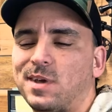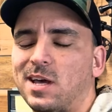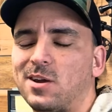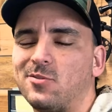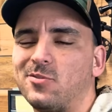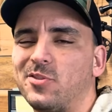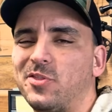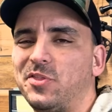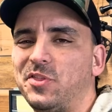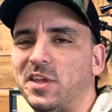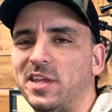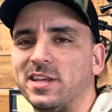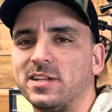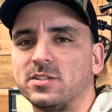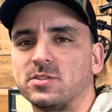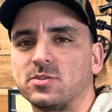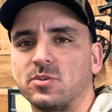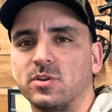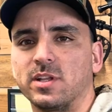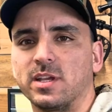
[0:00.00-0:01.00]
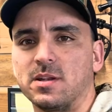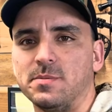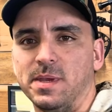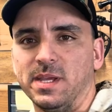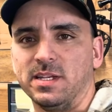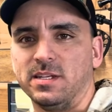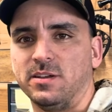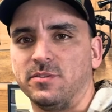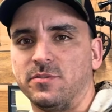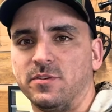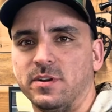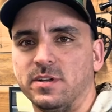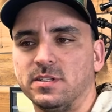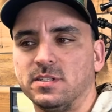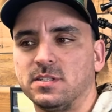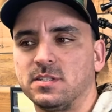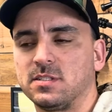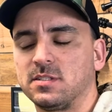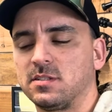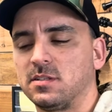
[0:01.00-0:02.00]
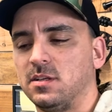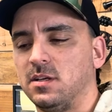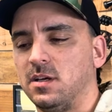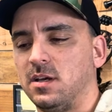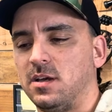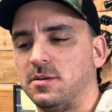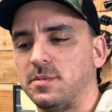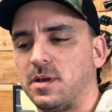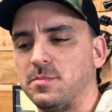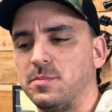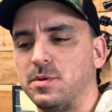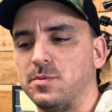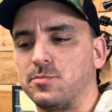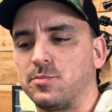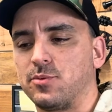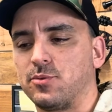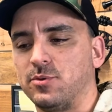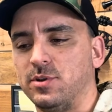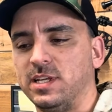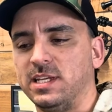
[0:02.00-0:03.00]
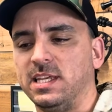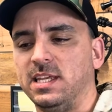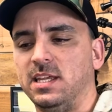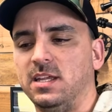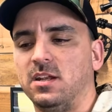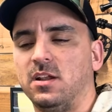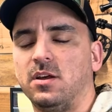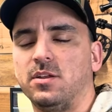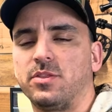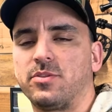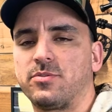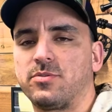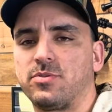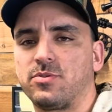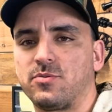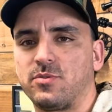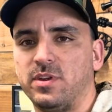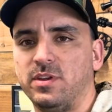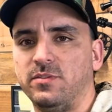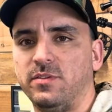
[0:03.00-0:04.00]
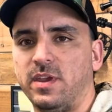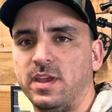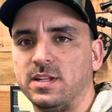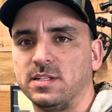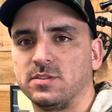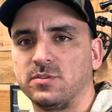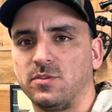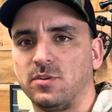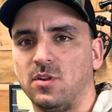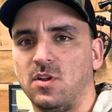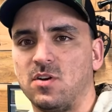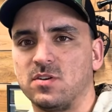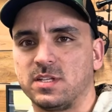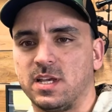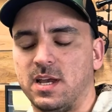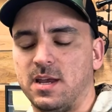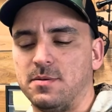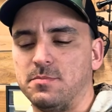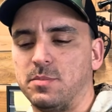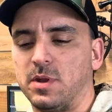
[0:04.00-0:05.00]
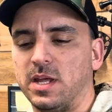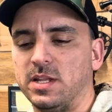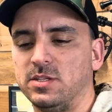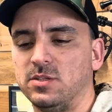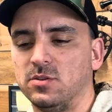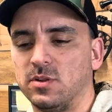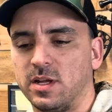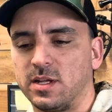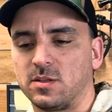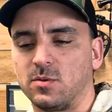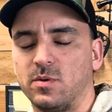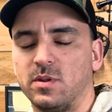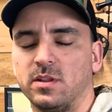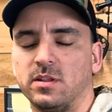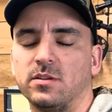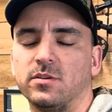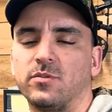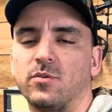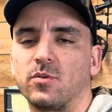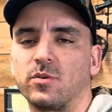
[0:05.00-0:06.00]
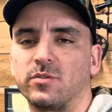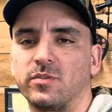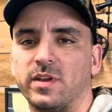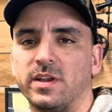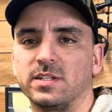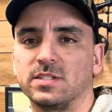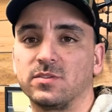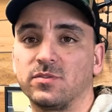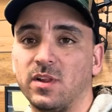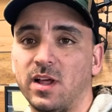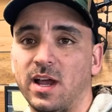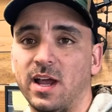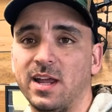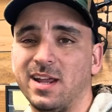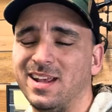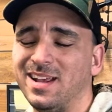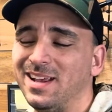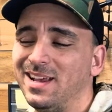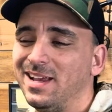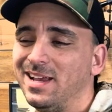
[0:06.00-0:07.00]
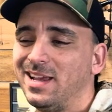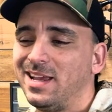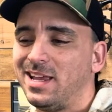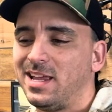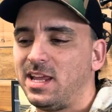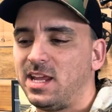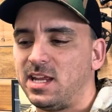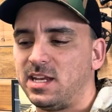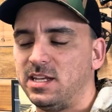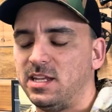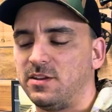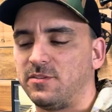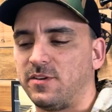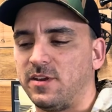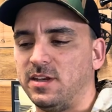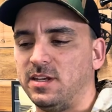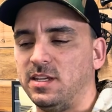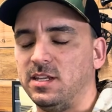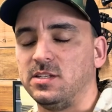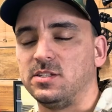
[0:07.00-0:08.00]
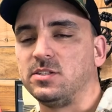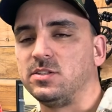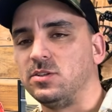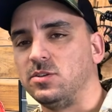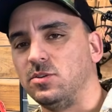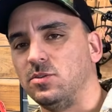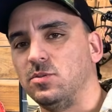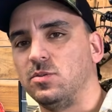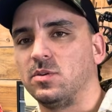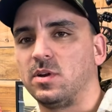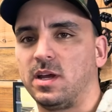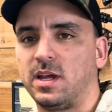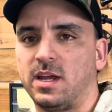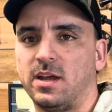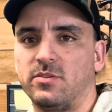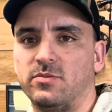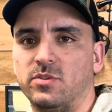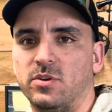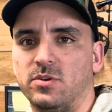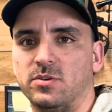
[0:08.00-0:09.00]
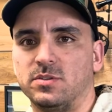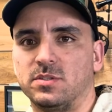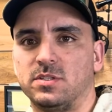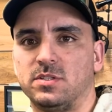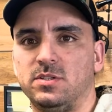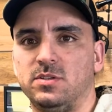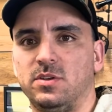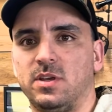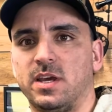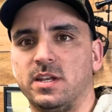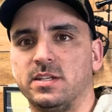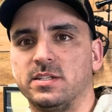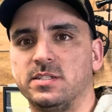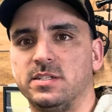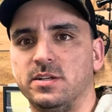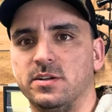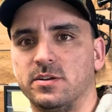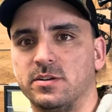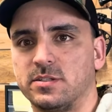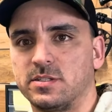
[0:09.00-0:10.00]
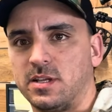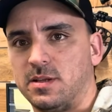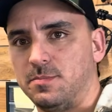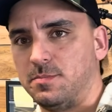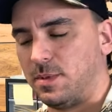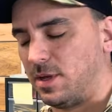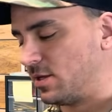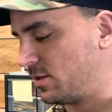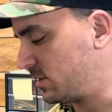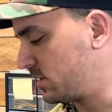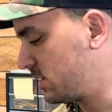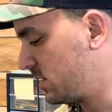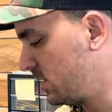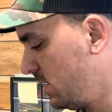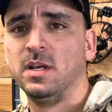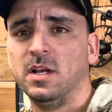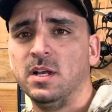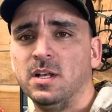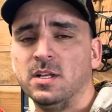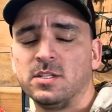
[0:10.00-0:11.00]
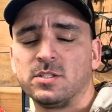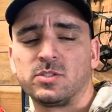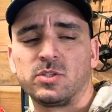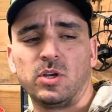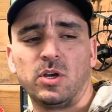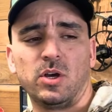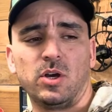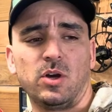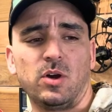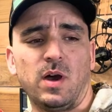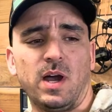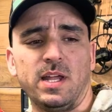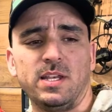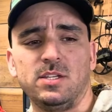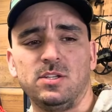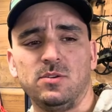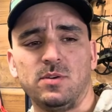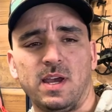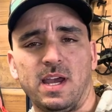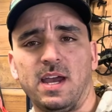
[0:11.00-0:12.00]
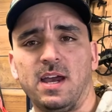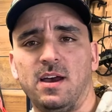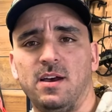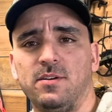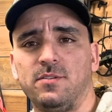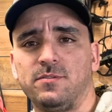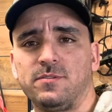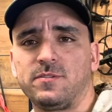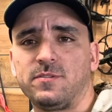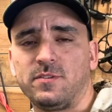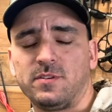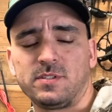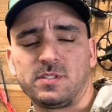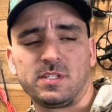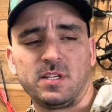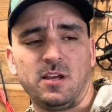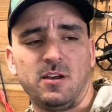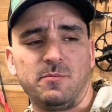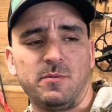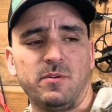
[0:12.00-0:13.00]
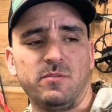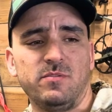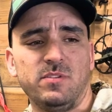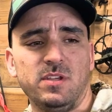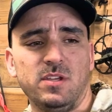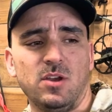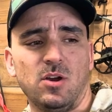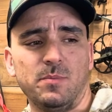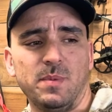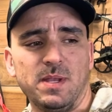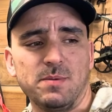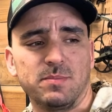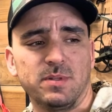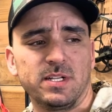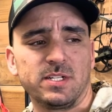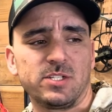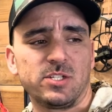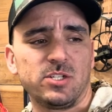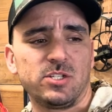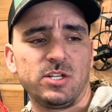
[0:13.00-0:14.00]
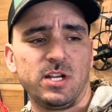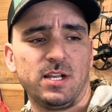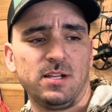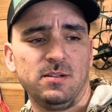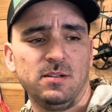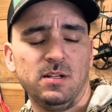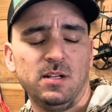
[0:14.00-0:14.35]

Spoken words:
don't think it's really going to make a difference. I've been pretty keen on 3 vanes for a long time, but I do like the way that the 4 vanes fly, and if I need to, I have those to kind of steer something else. So I do have some of the homemade ballistic gel.